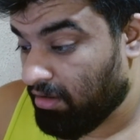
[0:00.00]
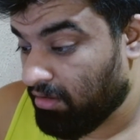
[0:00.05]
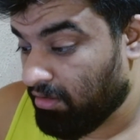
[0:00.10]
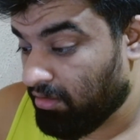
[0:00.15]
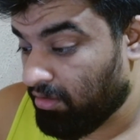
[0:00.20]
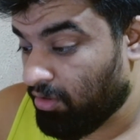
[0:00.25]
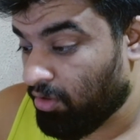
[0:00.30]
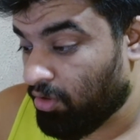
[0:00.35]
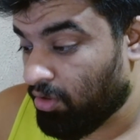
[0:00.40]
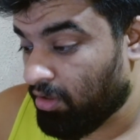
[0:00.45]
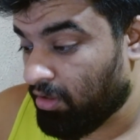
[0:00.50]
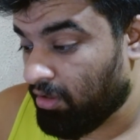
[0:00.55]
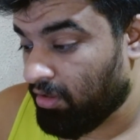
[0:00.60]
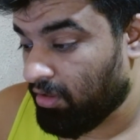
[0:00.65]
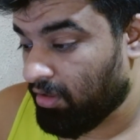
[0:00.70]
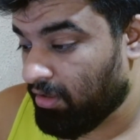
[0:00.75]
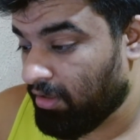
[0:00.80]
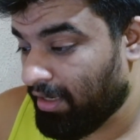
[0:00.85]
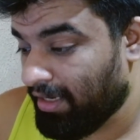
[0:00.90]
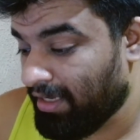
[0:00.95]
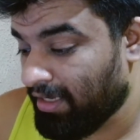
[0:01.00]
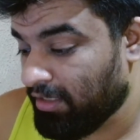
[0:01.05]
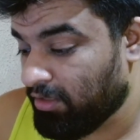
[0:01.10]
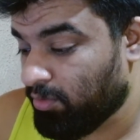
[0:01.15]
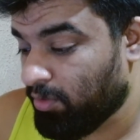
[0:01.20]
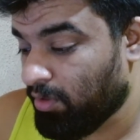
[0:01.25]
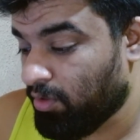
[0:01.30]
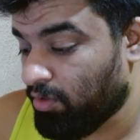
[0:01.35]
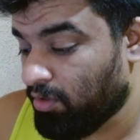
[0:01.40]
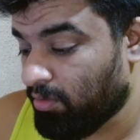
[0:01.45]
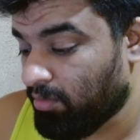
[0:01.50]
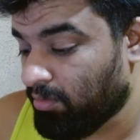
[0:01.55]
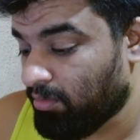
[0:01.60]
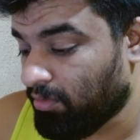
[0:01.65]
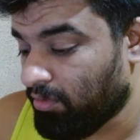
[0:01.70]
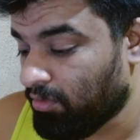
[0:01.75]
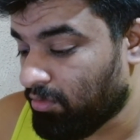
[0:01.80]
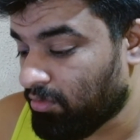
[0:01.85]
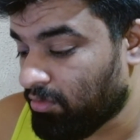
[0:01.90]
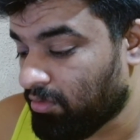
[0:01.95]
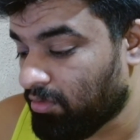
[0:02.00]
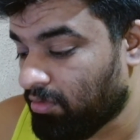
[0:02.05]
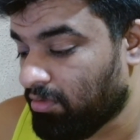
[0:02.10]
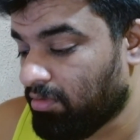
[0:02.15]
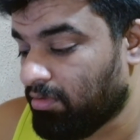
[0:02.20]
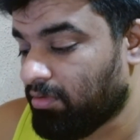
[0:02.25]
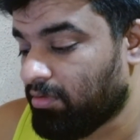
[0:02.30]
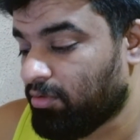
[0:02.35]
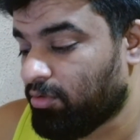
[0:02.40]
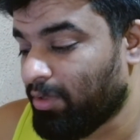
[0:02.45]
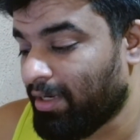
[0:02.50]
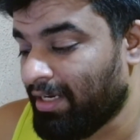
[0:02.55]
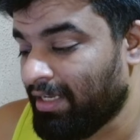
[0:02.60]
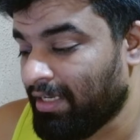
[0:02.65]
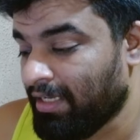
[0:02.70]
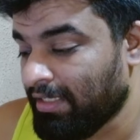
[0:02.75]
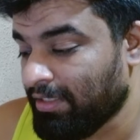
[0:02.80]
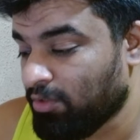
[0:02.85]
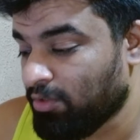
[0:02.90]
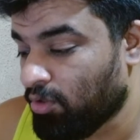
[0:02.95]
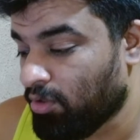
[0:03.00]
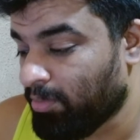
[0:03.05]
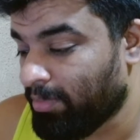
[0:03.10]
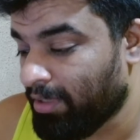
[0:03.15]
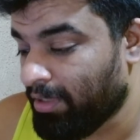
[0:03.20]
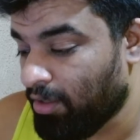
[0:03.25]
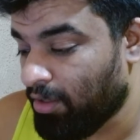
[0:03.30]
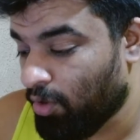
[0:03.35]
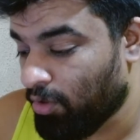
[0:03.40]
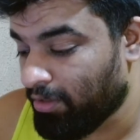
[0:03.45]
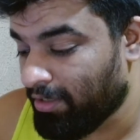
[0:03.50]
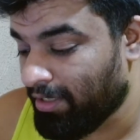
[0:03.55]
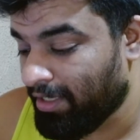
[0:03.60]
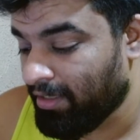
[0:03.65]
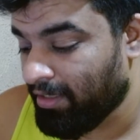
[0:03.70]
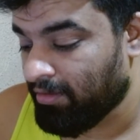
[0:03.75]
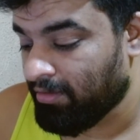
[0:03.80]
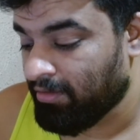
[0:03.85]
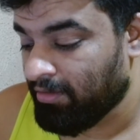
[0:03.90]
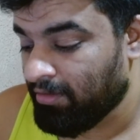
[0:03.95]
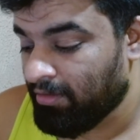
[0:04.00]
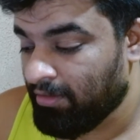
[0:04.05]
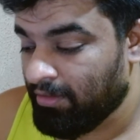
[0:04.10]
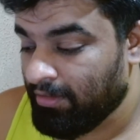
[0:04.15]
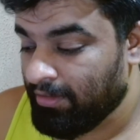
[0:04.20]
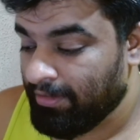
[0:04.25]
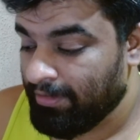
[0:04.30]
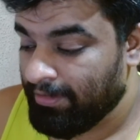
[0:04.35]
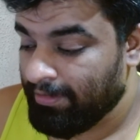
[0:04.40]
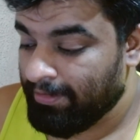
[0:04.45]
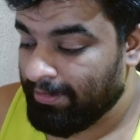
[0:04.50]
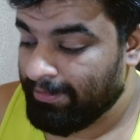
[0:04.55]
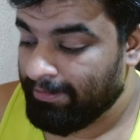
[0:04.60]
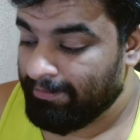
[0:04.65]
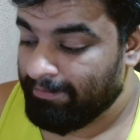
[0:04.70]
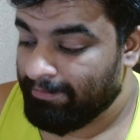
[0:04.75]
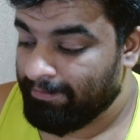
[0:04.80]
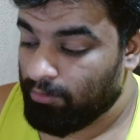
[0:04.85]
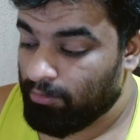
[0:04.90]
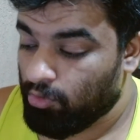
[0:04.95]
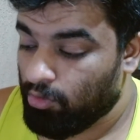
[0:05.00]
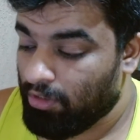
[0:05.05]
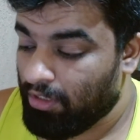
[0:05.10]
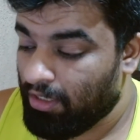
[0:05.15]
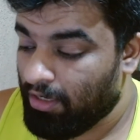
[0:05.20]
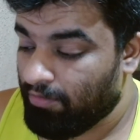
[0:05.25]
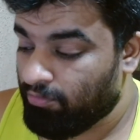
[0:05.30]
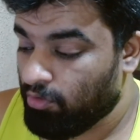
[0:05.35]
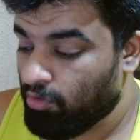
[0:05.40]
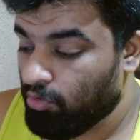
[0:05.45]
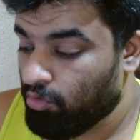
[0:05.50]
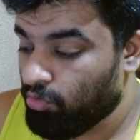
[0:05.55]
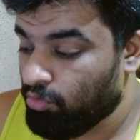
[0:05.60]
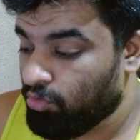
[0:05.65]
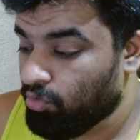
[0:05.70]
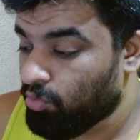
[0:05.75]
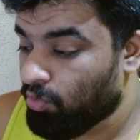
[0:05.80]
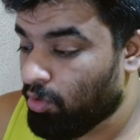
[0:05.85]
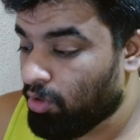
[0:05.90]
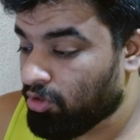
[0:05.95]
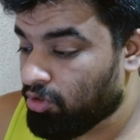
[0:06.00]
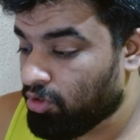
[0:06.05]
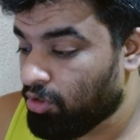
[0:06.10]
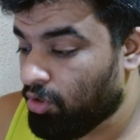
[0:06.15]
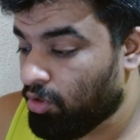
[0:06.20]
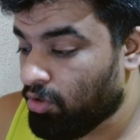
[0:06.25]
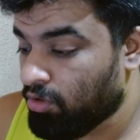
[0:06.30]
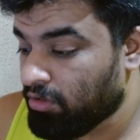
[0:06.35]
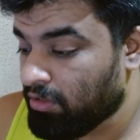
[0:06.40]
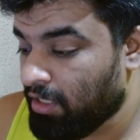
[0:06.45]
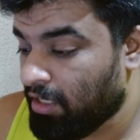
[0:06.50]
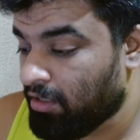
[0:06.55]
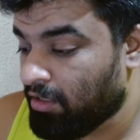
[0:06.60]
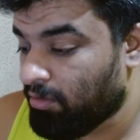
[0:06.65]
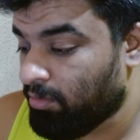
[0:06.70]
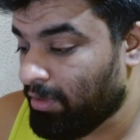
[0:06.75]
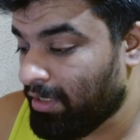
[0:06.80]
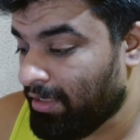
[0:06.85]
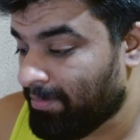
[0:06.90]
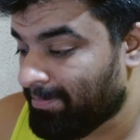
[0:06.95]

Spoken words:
God, I guess we're gonna 29 is going to be a long day. Gonna have to do 2 watch-alongs, aren't we?